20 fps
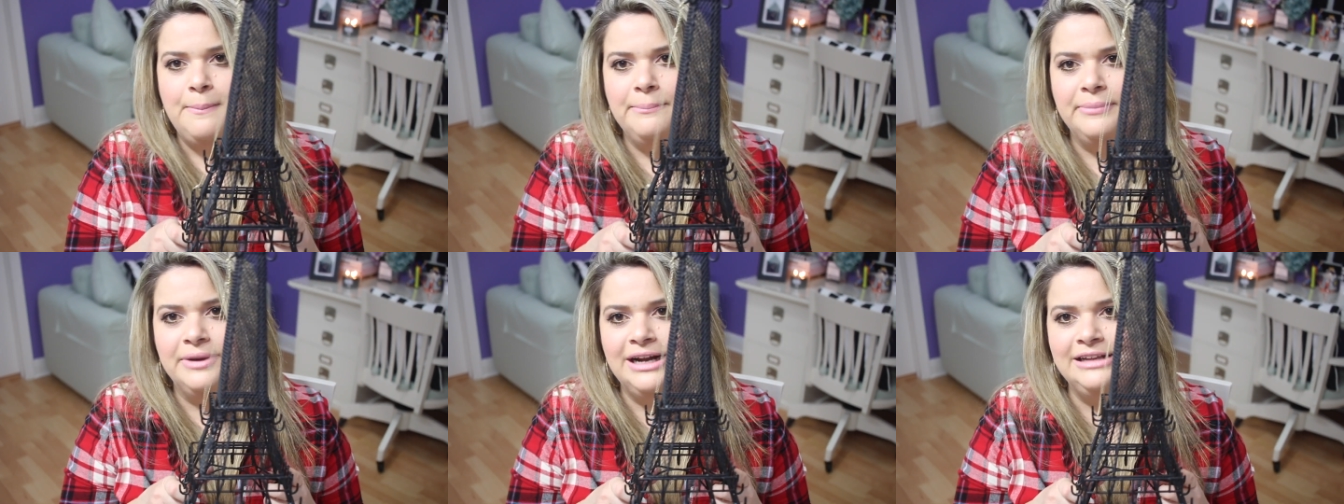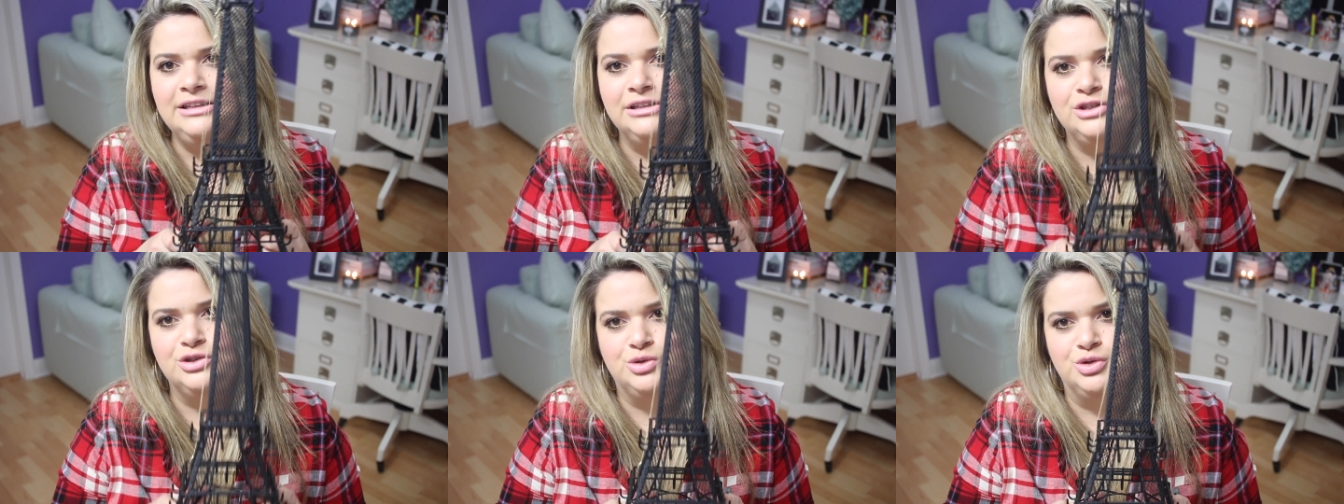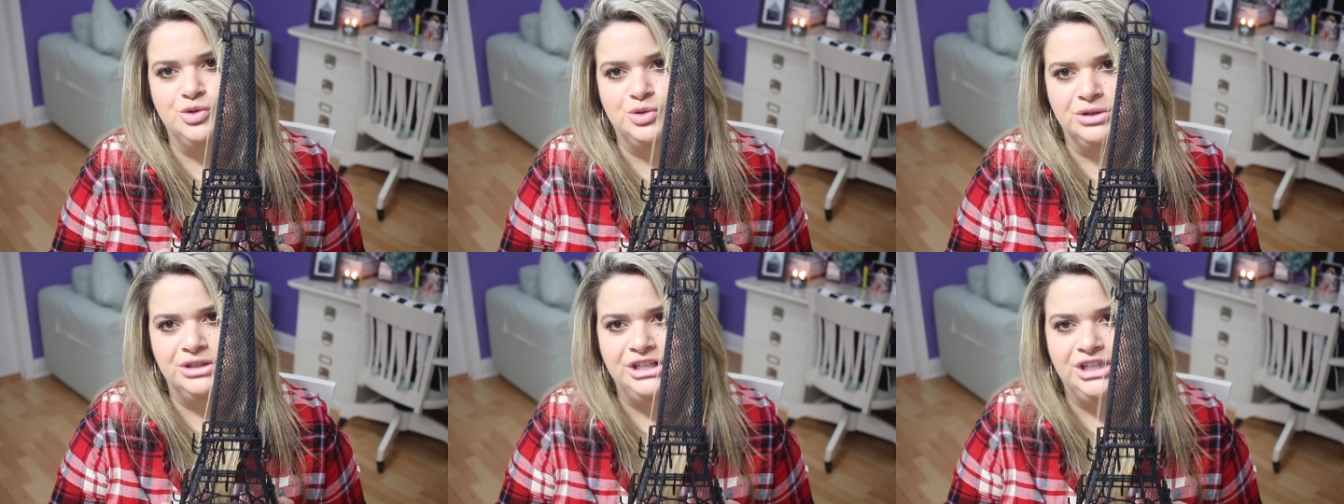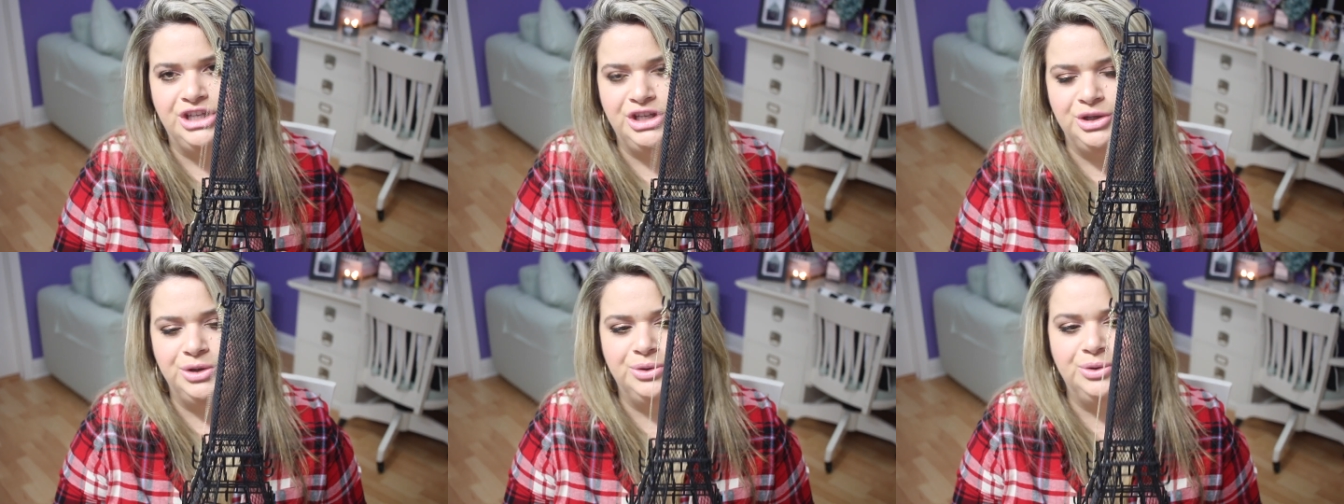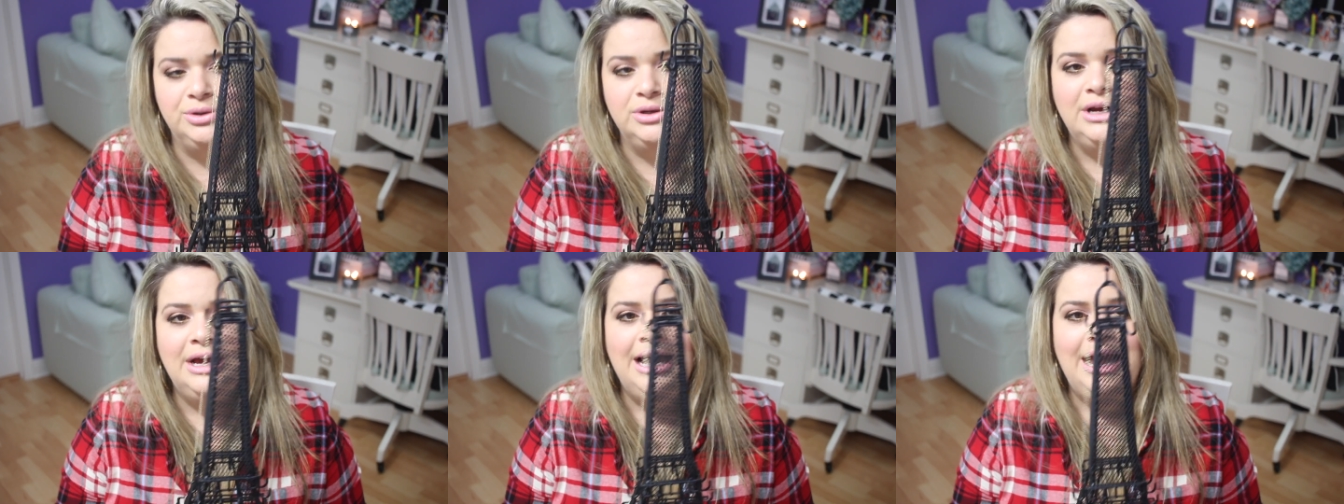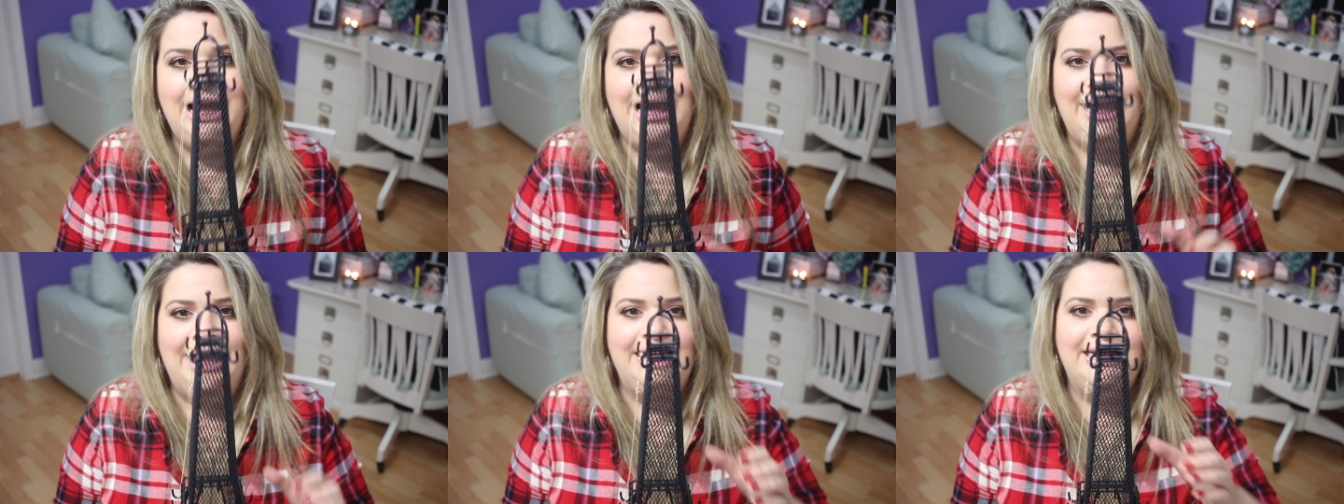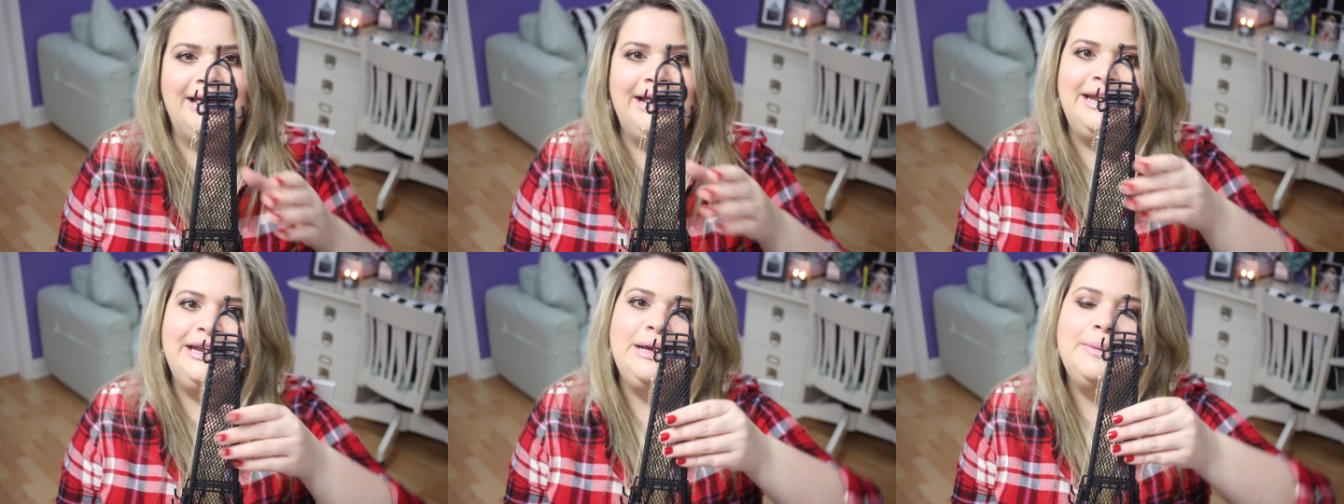But I thought this was really cute.
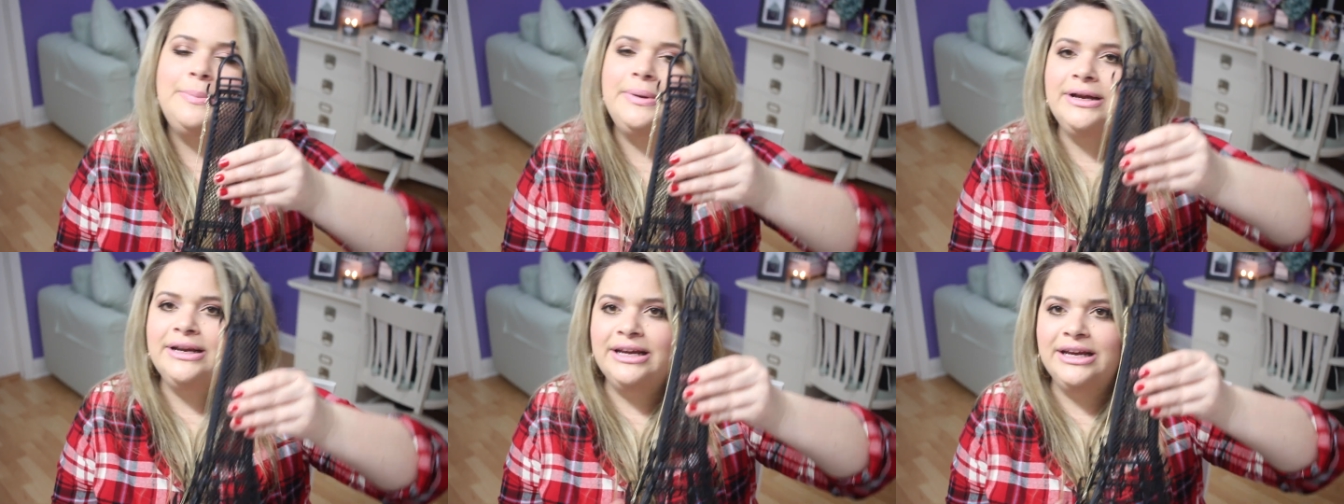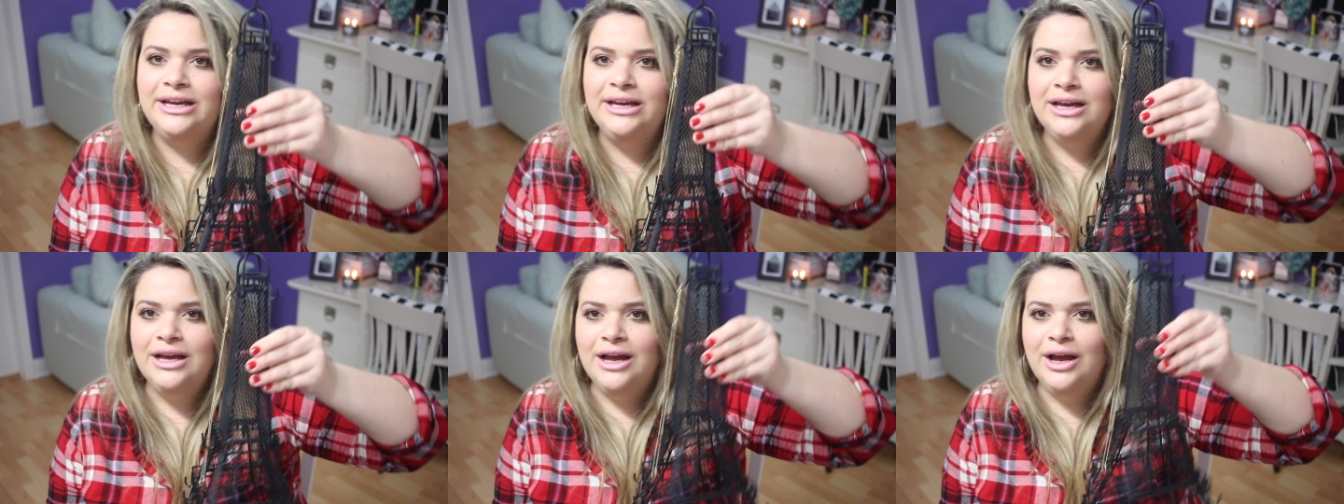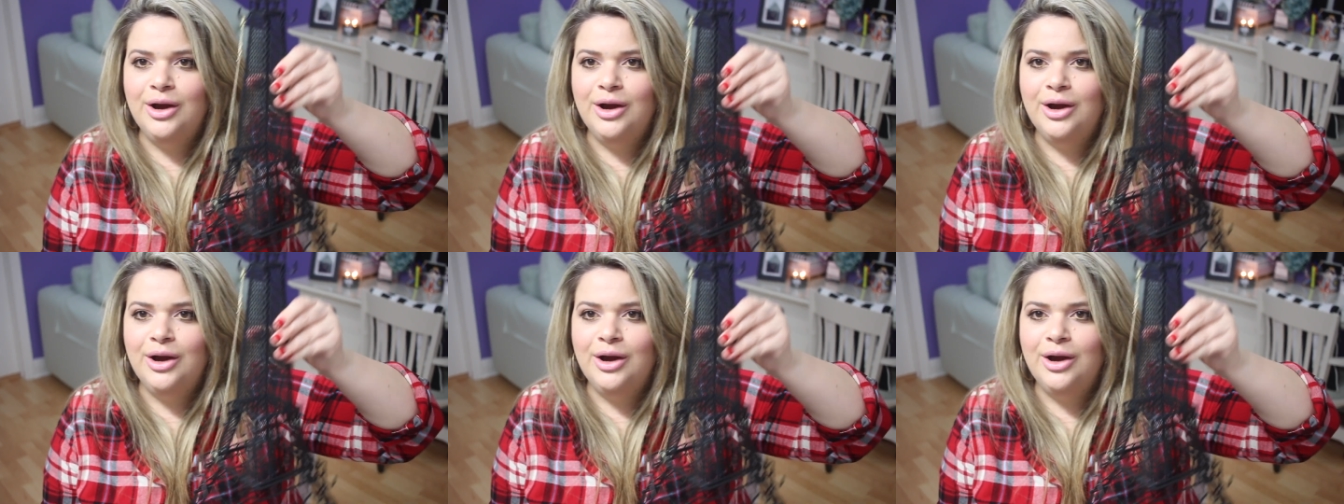And anybody